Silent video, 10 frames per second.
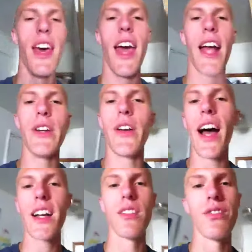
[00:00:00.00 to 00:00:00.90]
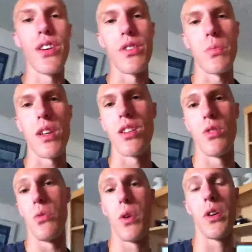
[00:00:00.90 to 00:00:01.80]
and you're not confused because
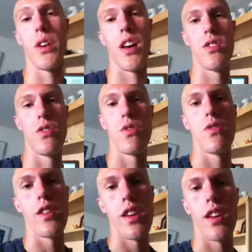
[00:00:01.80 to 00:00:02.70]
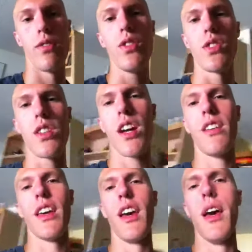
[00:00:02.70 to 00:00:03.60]
you realize you're already confused. It's kind of
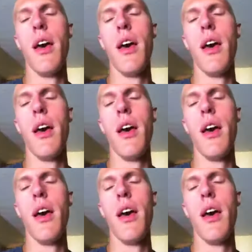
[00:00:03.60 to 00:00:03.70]
like